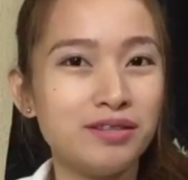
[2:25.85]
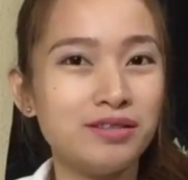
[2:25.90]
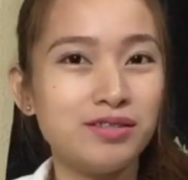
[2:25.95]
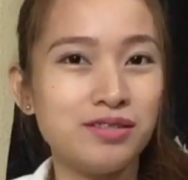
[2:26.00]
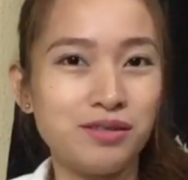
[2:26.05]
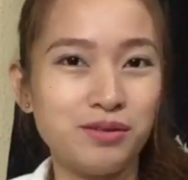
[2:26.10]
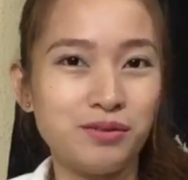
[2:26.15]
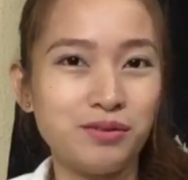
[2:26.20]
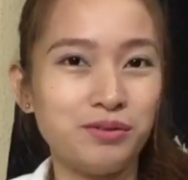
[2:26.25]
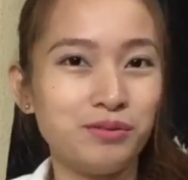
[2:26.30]

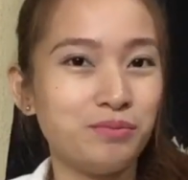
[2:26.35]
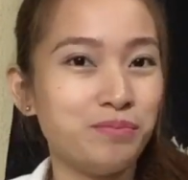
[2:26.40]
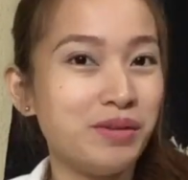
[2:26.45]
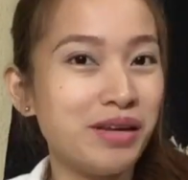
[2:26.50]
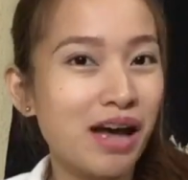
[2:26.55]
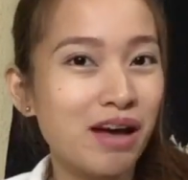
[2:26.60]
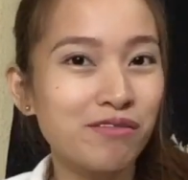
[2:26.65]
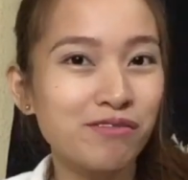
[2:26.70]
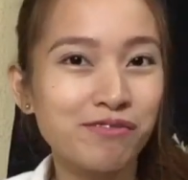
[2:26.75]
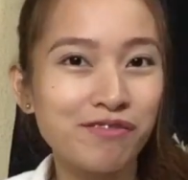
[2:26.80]
to be
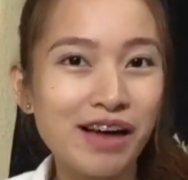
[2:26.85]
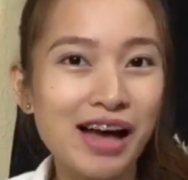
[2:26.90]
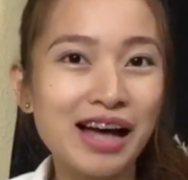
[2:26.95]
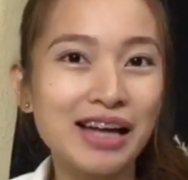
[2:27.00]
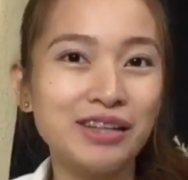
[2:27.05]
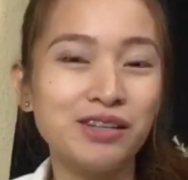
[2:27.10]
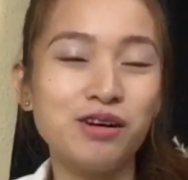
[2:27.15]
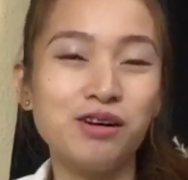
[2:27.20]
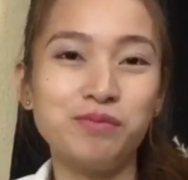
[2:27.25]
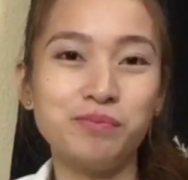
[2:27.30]
a fan
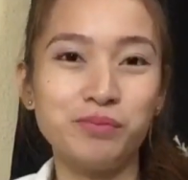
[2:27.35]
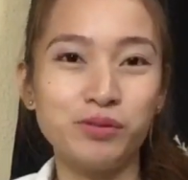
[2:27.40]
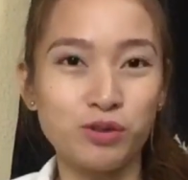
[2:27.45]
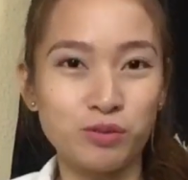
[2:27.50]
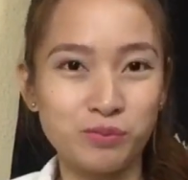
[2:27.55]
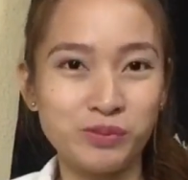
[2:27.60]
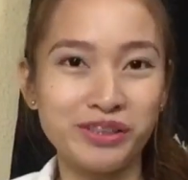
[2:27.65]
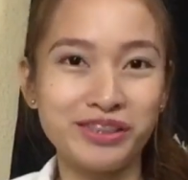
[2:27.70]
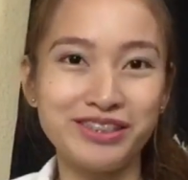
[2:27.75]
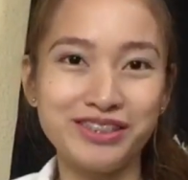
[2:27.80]
of
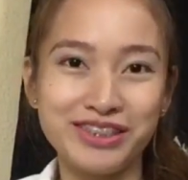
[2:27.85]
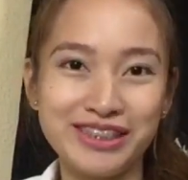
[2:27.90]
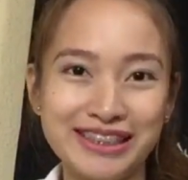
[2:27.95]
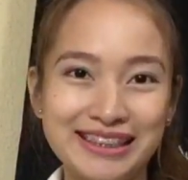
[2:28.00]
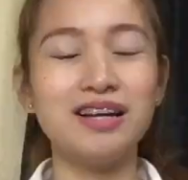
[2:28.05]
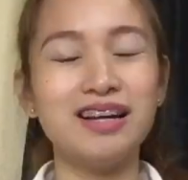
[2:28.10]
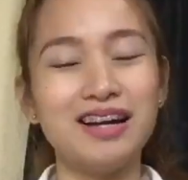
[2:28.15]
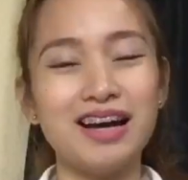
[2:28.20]
Robert Greene.